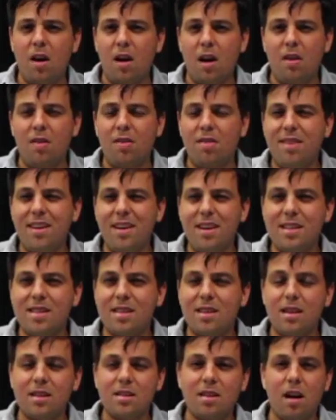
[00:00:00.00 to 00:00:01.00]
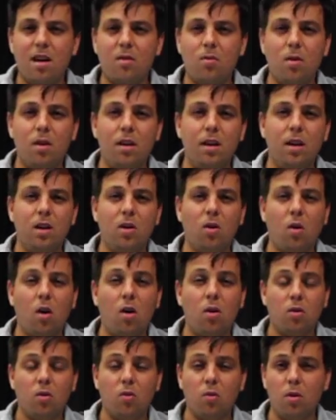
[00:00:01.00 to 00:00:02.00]
and these things aren't really
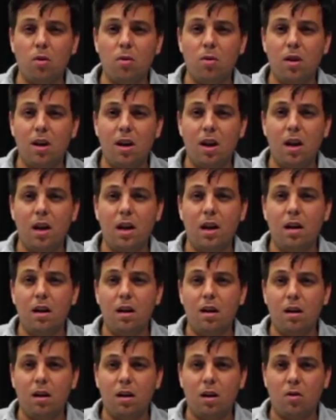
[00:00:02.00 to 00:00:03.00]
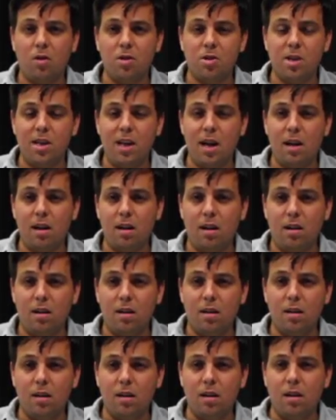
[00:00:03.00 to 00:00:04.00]
congruent in Christianity.
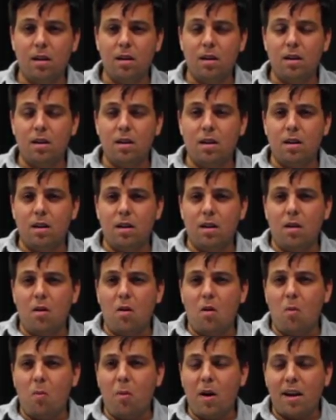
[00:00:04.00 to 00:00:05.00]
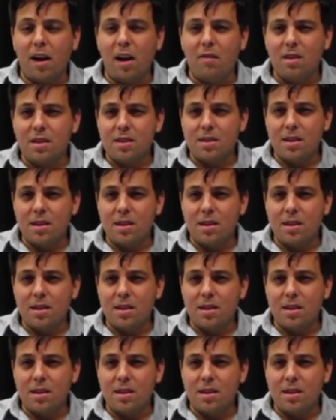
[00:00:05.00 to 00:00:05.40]
But having